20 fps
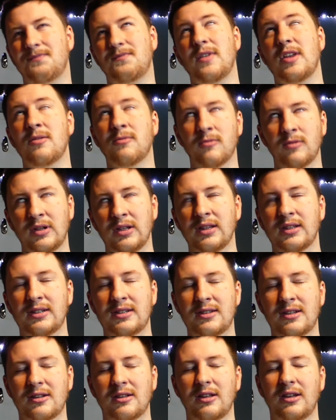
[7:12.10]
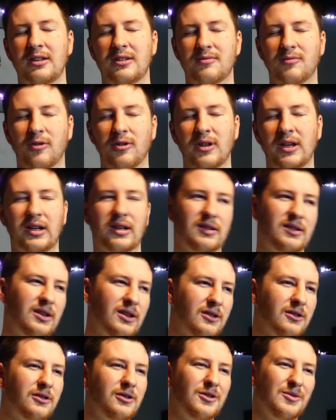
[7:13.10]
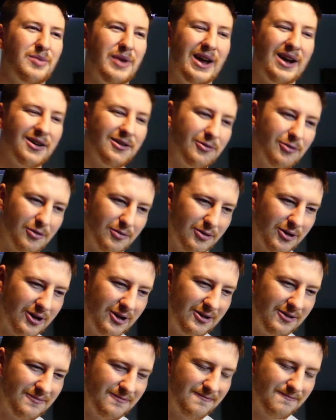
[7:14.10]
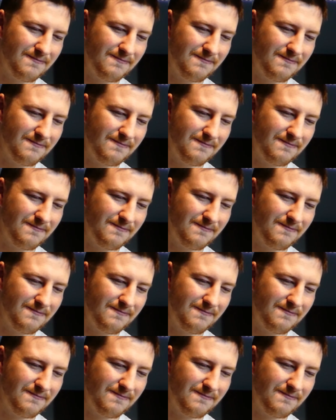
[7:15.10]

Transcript: And realistically, it's more like a tickle your back robot,